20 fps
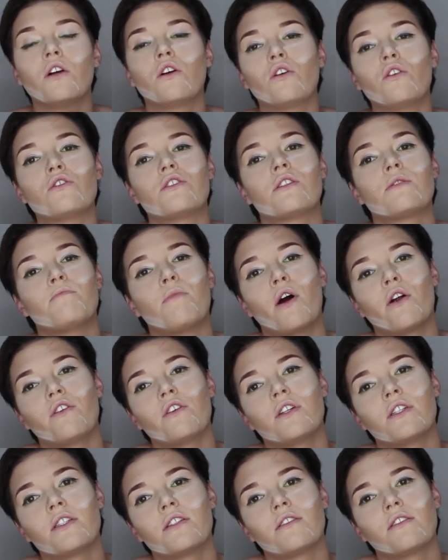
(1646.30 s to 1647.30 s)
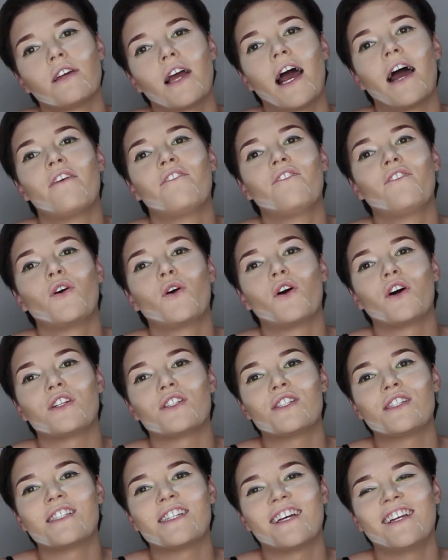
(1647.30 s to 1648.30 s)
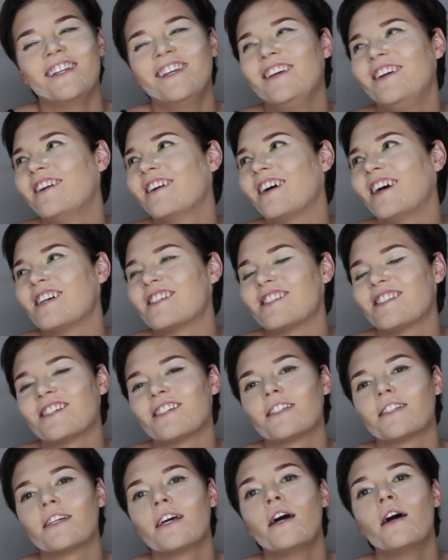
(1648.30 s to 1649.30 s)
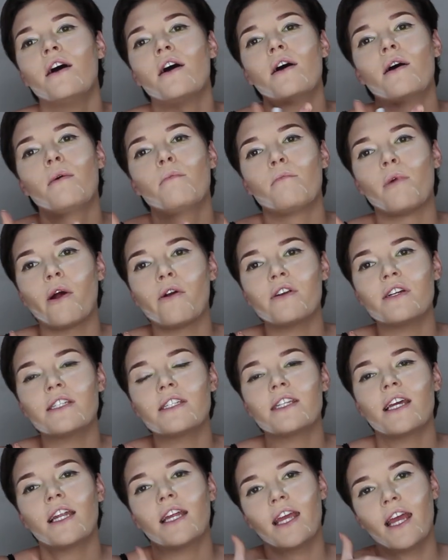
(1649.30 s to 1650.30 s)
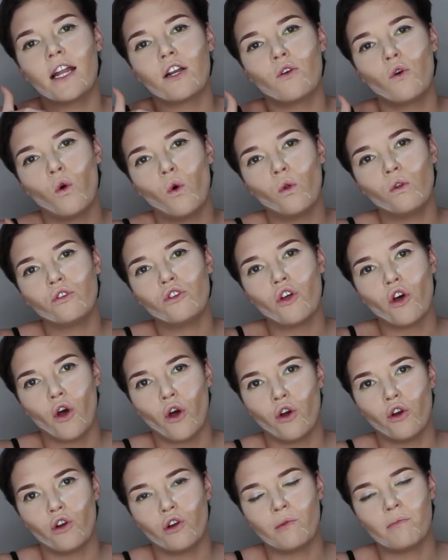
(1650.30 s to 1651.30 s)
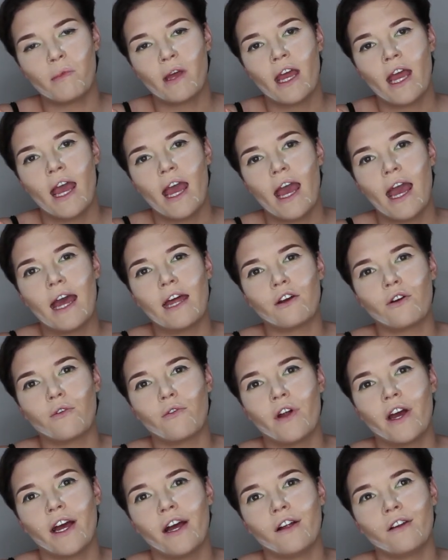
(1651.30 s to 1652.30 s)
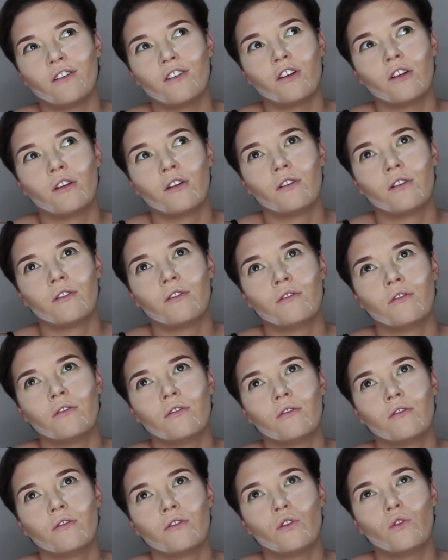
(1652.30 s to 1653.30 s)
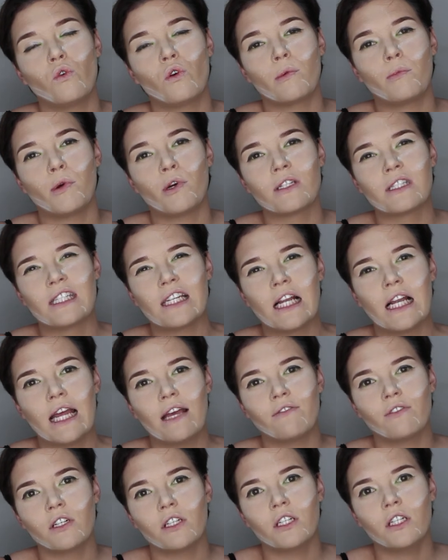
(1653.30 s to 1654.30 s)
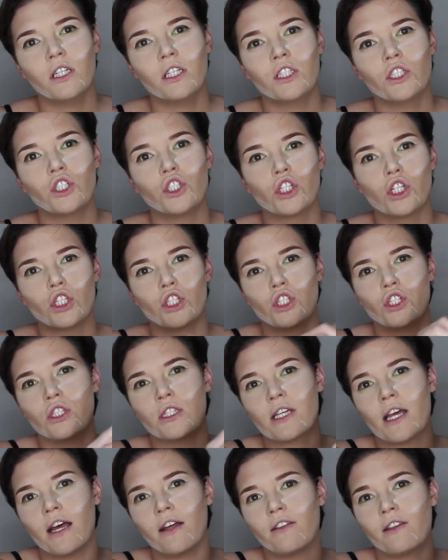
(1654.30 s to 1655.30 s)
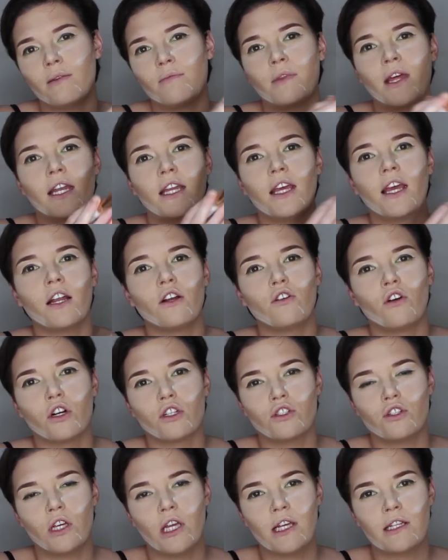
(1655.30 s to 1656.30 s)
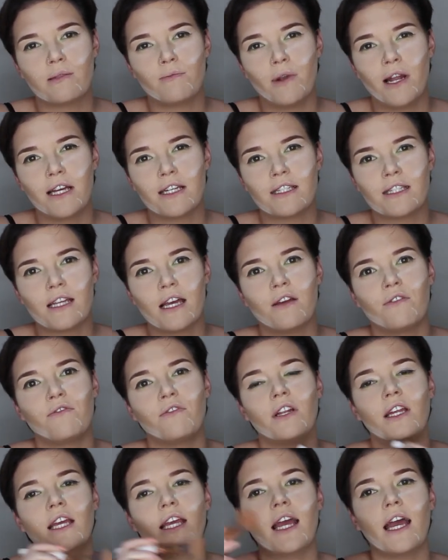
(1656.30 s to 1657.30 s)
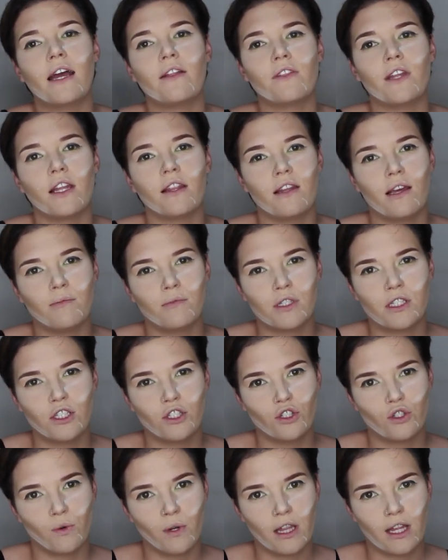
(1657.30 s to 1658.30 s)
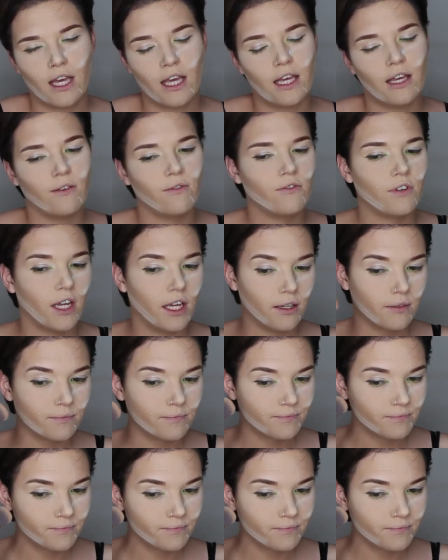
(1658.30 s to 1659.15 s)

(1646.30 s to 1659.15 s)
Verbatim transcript: Because Morris, I forgot to tell you guys this. Morris said he had called the home at around quarter past eleven just to tell them that he had got to his place safely and that they must enjoy their evening.